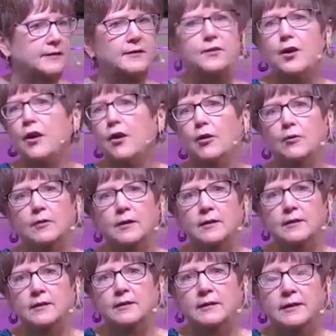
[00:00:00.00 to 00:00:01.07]
No.
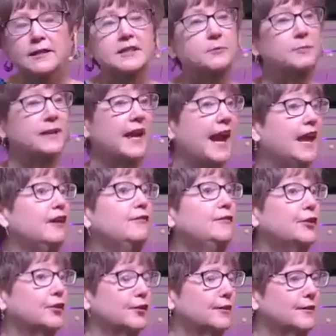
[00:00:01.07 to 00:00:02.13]
It's a
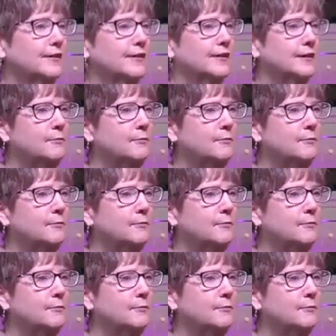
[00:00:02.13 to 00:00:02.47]
behavior,